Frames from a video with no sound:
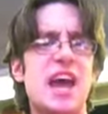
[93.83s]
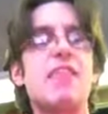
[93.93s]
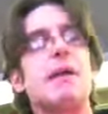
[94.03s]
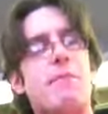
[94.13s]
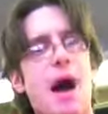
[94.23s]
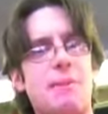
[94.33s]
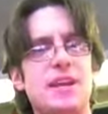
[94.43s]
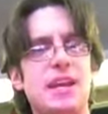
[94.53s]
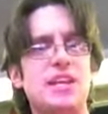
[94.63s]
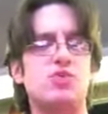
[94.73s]
and then popping
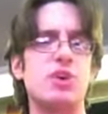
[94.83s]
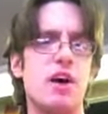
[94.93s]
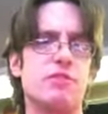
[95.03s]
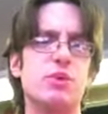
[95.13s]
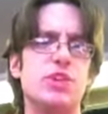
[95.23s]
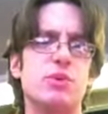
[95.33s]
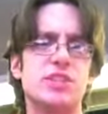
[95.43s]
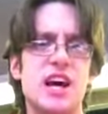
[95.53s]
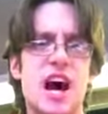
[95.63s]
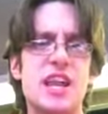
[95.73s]
it into an oven when you were
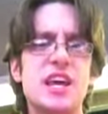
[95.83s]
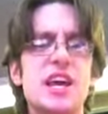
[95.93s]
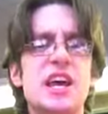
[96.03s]
done.